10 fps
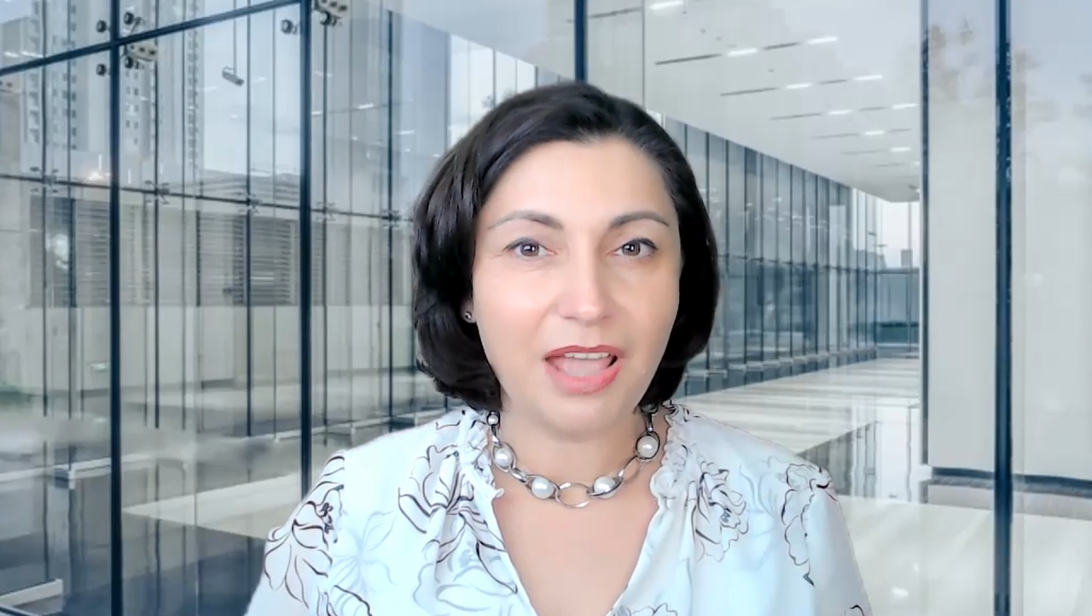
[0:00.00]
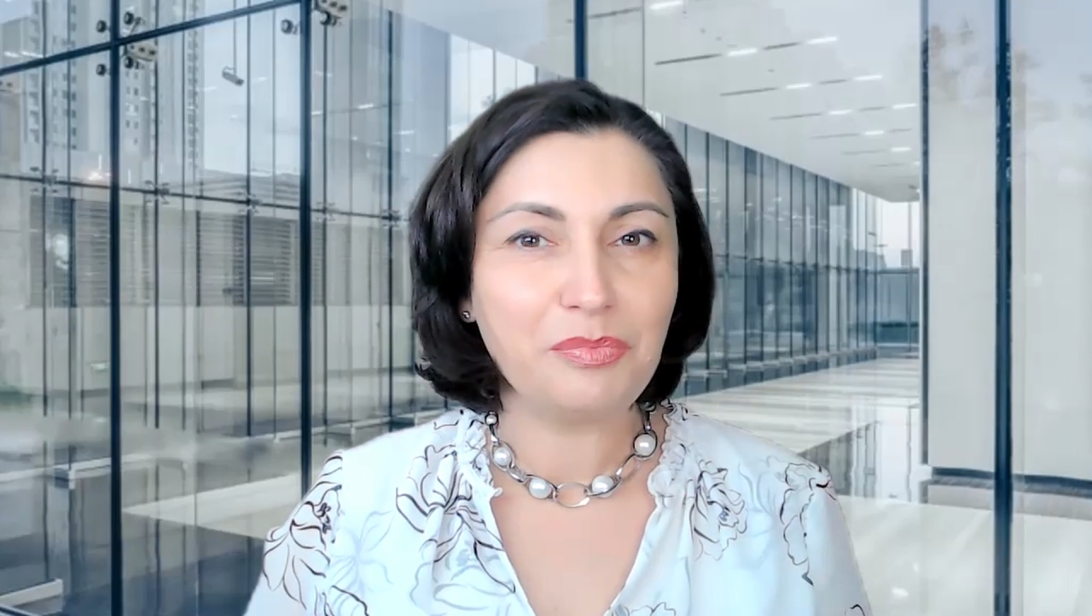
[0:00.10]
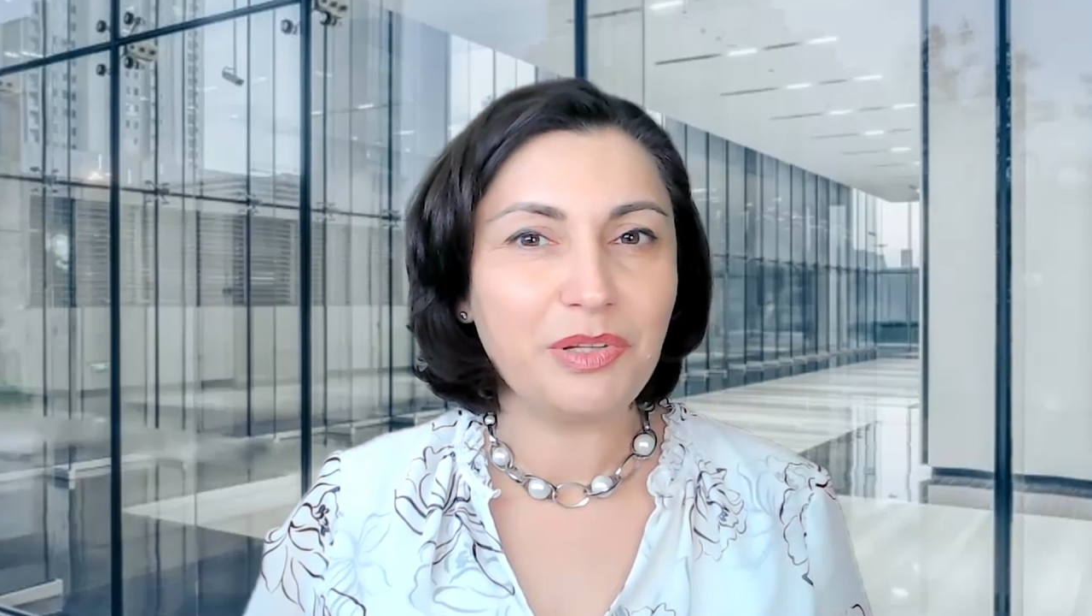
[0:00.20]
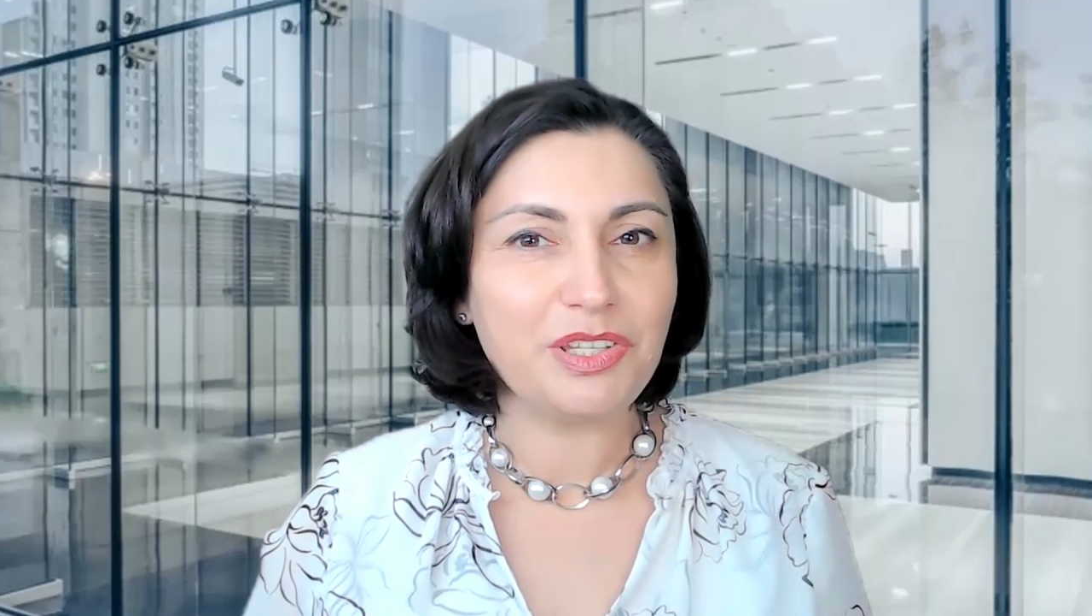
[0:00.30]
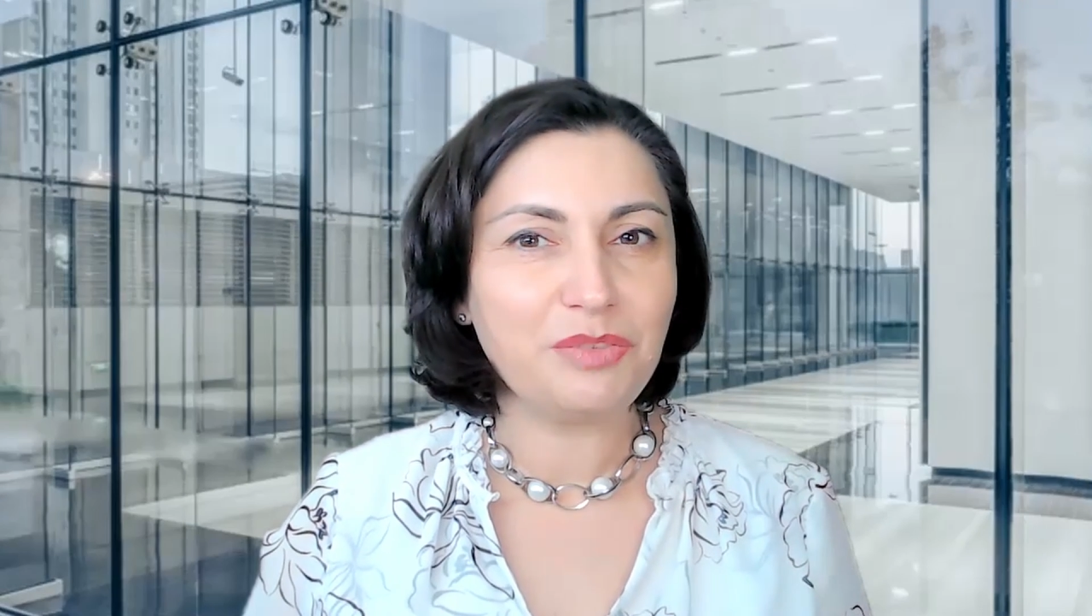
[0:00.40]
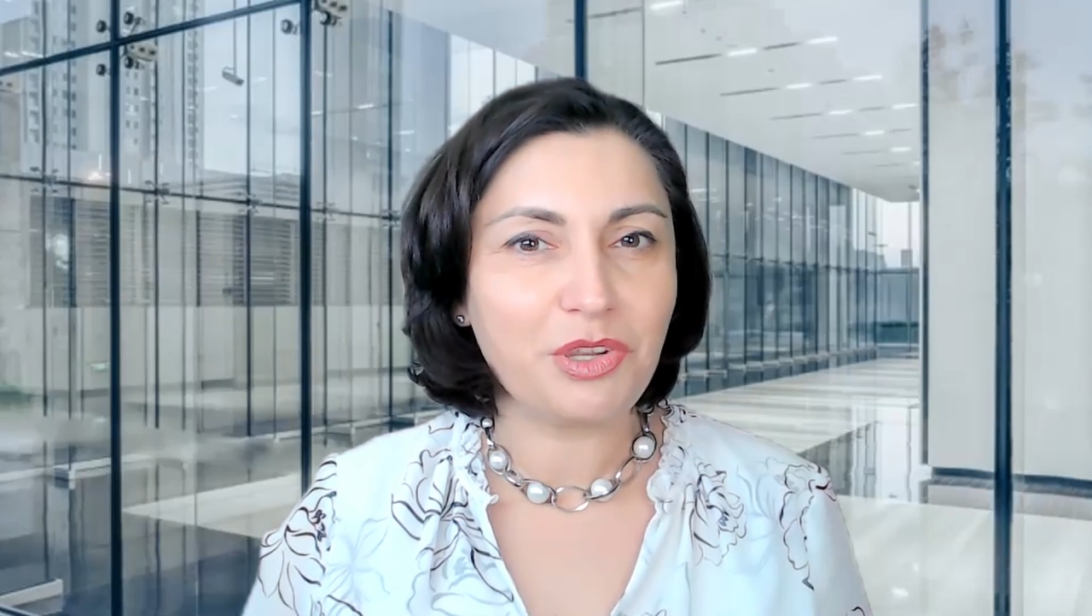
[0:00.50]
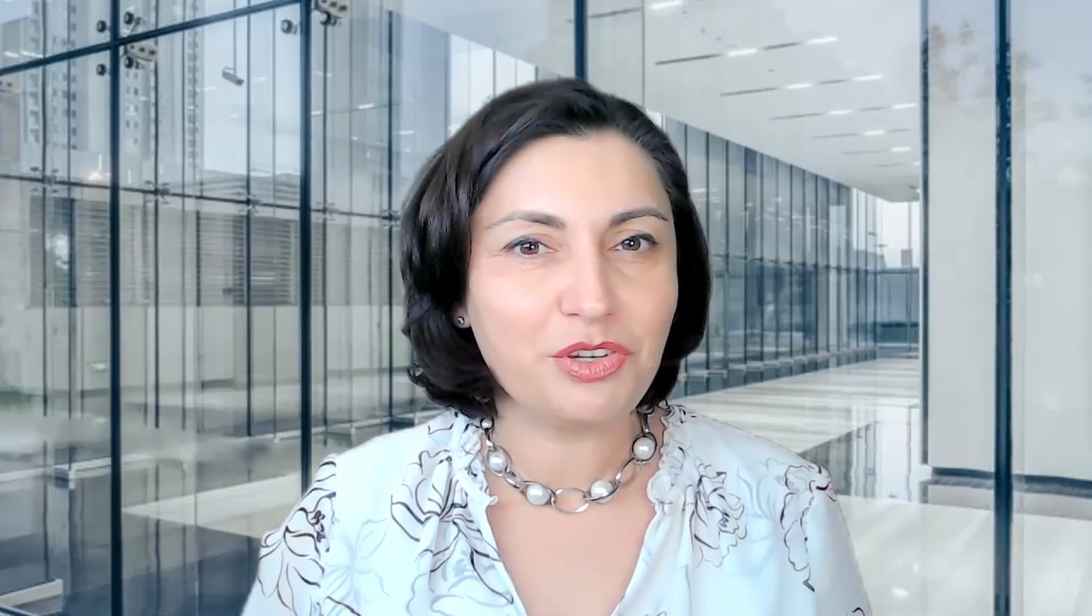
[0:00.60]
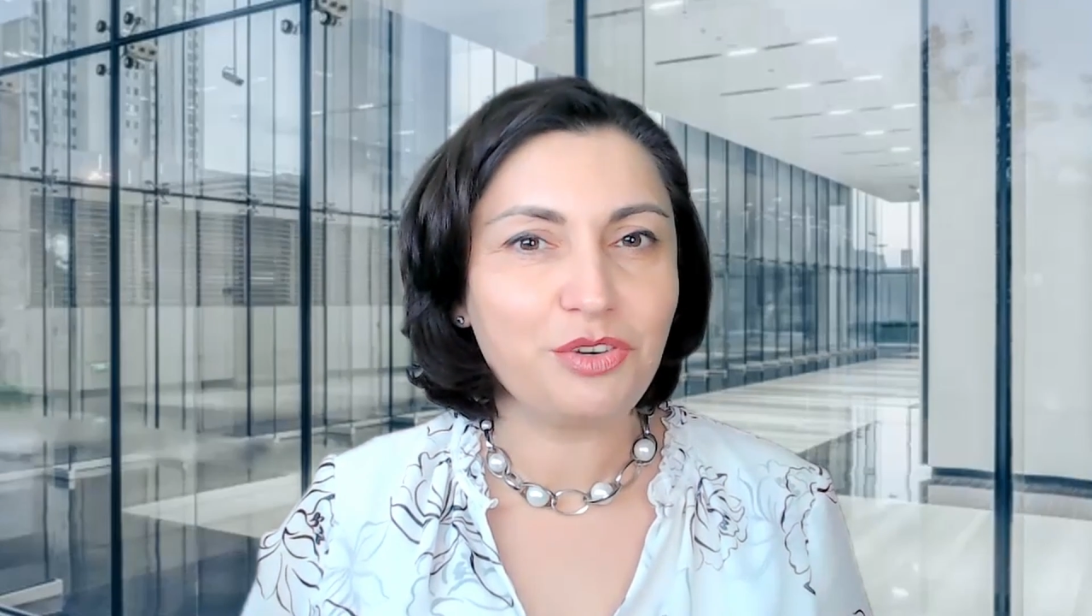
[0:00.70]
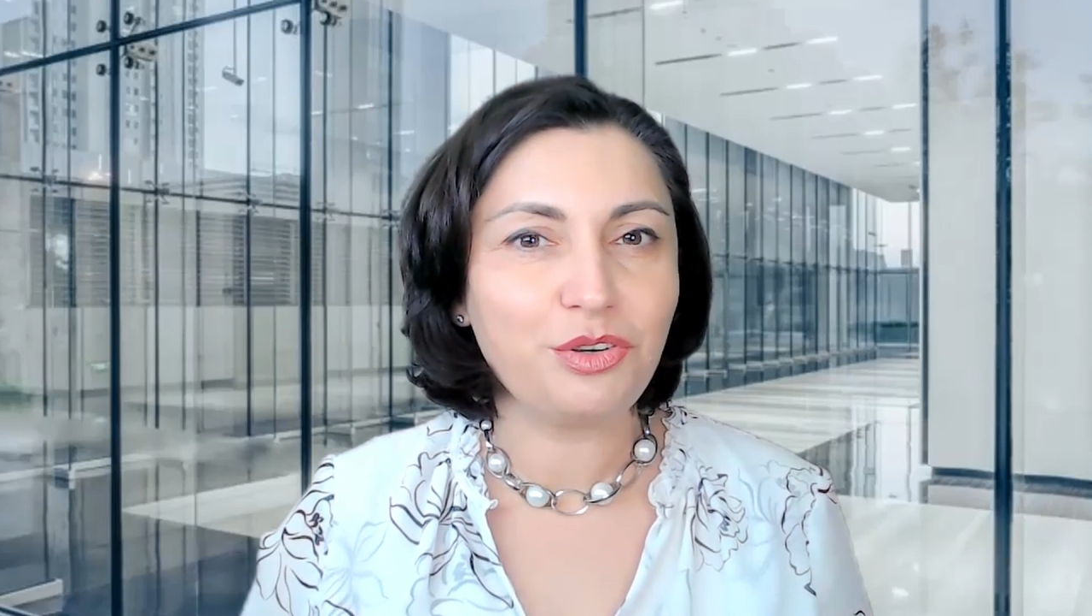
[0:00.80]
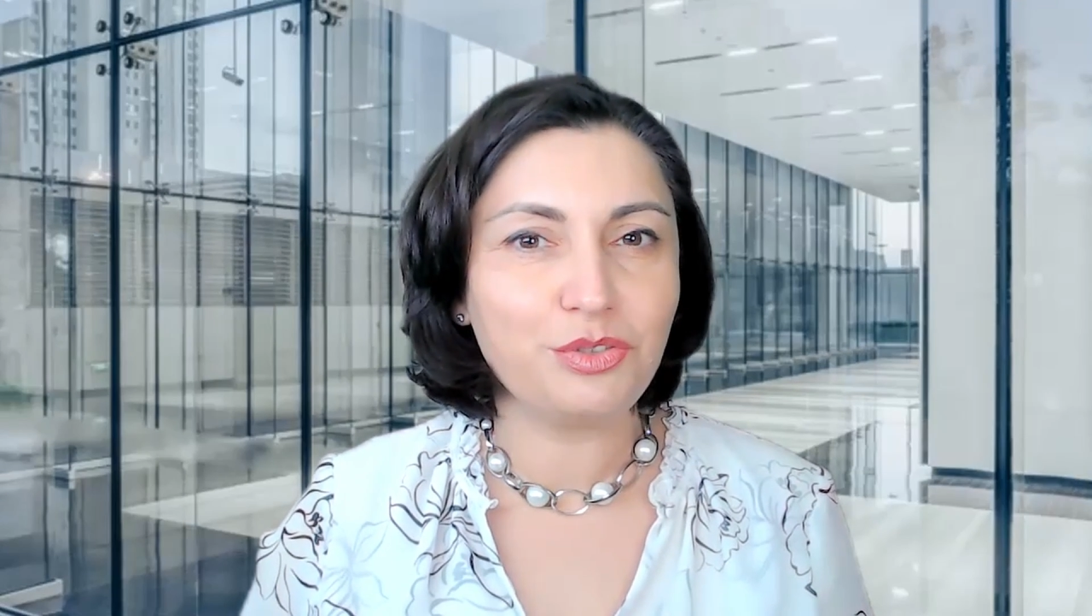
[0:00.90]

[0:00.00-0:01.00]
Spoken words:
Please make sure